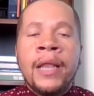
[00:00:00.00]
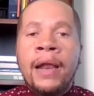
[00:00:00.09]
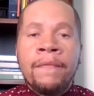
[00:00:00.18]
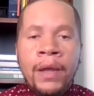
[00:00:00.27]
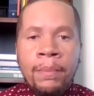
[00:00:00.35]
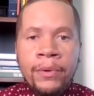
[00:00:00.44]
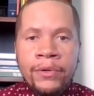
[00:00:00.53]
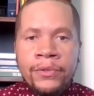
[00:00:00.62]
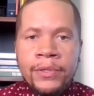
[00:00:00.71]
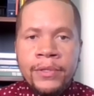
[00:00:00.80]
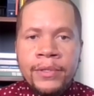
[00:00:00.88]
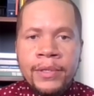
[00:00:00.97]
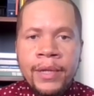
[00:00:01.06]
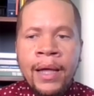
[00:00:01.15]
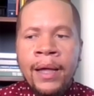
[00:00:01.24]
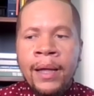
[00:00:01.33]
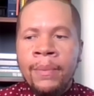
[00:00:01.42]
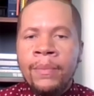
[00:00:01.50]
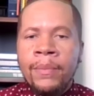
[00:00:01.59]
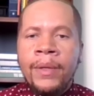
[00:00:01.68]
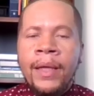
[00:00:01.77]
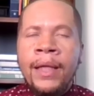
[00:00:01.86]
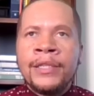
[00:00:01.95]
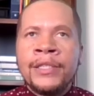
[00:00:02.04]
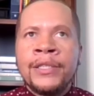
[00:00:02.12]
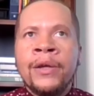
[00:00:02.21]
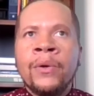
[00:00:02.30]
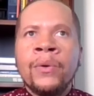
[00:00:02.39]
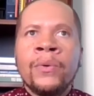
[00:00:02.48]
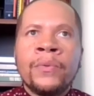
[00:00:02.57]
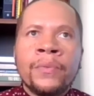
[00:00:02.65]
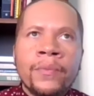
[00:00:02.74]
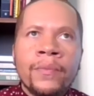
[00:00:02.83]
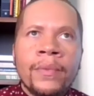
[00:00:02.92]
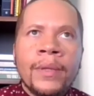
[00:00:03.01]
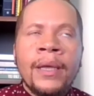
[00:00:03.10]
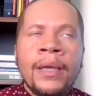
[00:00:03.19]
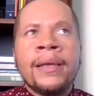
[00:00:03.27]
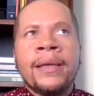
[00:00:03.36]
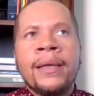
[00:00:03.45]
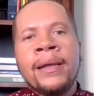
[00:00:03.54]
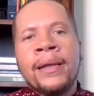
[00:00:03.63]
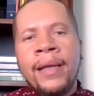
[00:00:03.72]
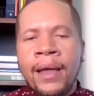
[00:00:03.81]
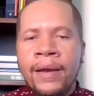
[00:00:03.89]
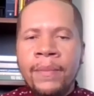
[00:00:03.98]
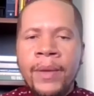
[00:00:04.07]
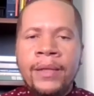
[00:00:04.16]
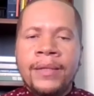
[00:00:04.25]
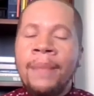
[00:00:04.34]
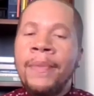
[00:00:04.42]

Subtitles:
was a lot of numbers, and so it kind of made.